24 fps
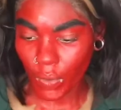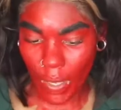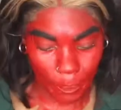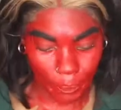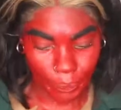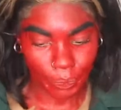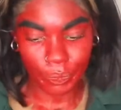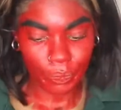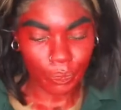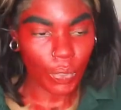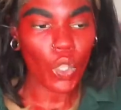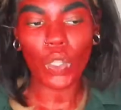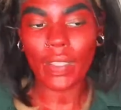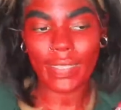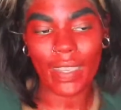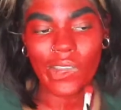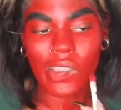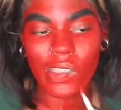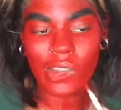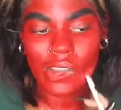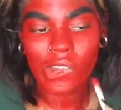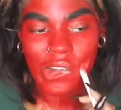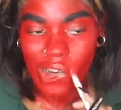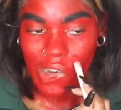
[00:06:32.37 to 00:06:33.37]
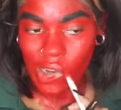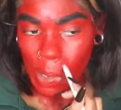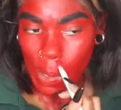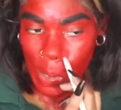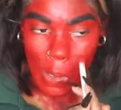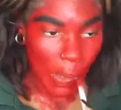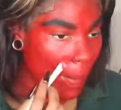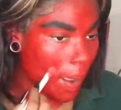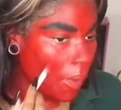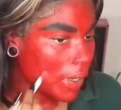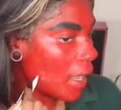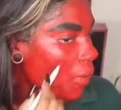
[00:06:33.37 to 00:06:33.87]
But understand,
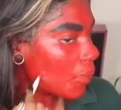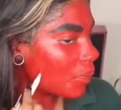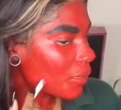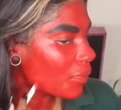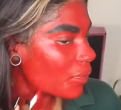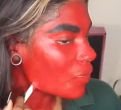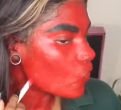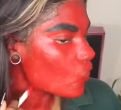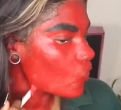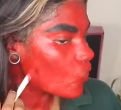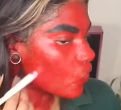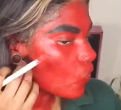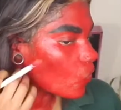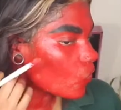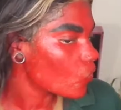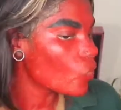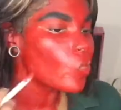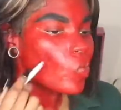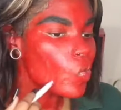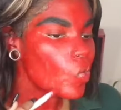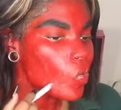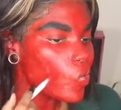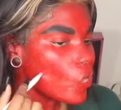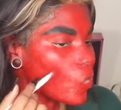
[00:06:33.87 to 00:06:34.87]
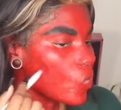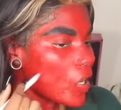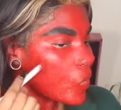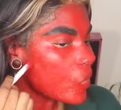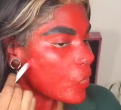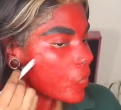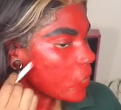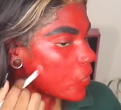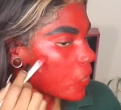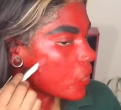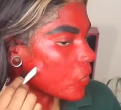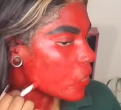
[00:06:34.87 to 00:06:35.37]
it's okay to mess up.